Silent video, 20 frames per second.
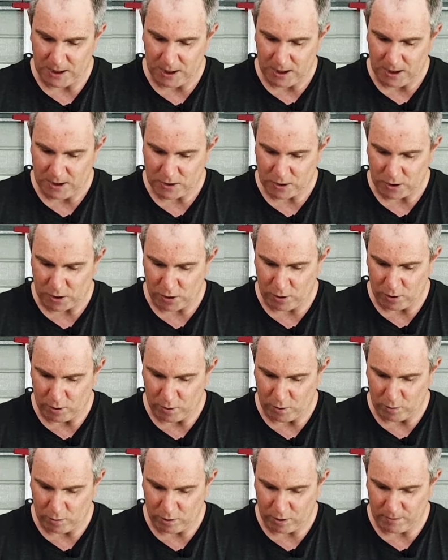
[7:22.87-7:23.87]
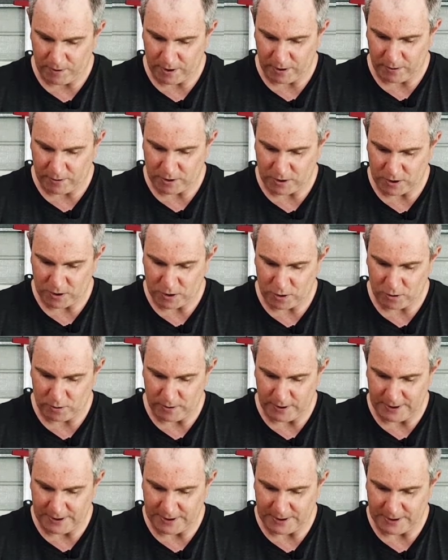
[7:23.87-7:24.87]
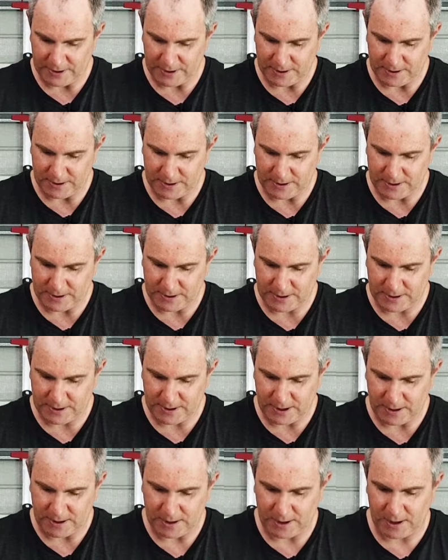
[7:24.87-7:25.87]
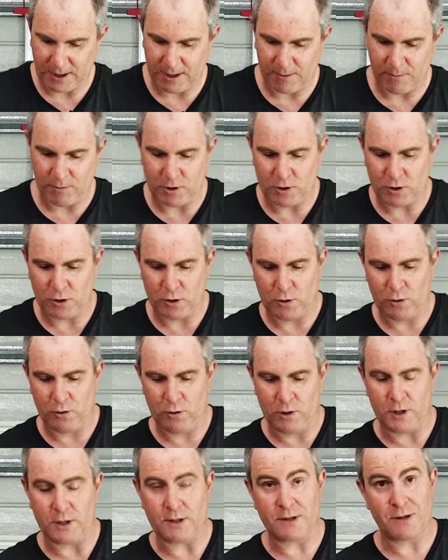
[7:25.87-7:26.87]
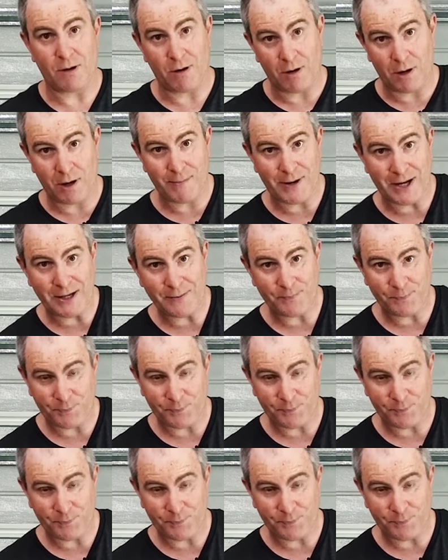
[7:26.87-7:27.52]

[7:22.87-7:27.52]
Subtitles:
So what I'm going to do is set the camera to the timer,